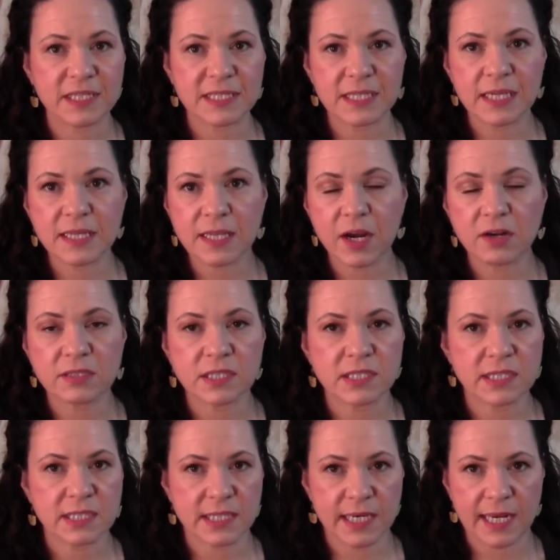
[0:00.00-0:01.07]
to see it there,
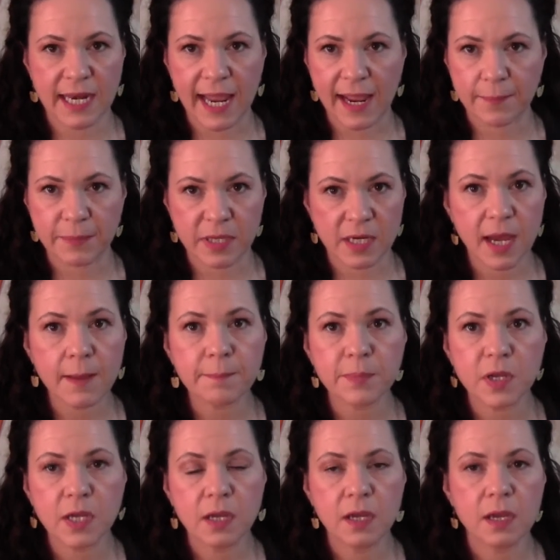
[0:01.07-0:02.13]
snap it up.